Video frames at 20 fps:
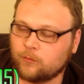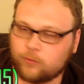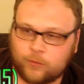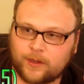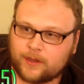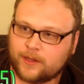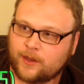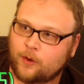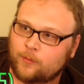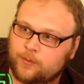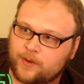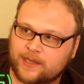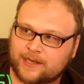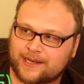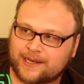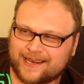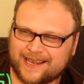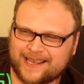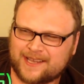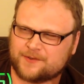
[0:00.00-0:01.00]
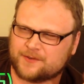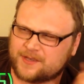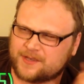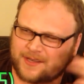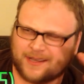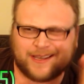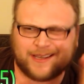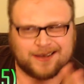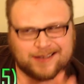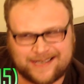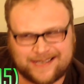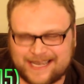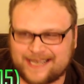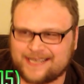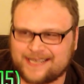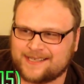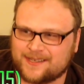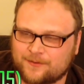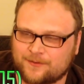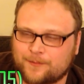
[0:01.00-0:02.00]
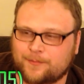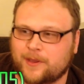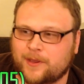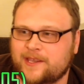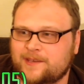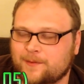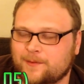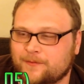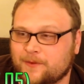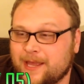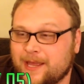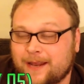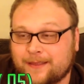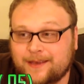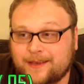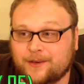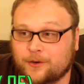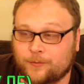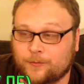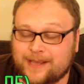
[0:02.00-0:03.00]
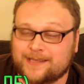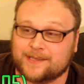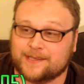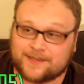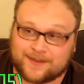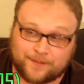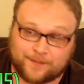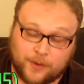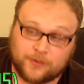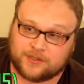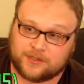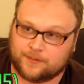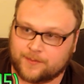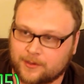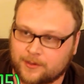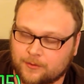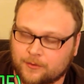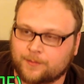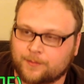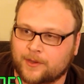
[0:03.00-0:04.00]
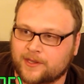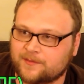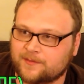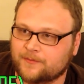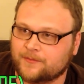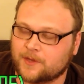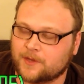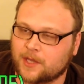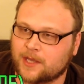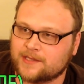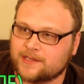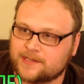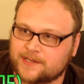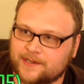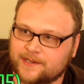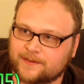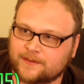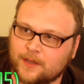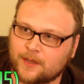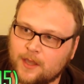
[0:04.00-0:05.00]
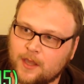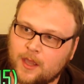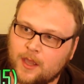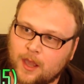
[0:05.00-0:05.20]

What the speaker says: Really hope we get an like a decent replacement for that. I think Duress is supposed to be the replacement for Thoughtseize.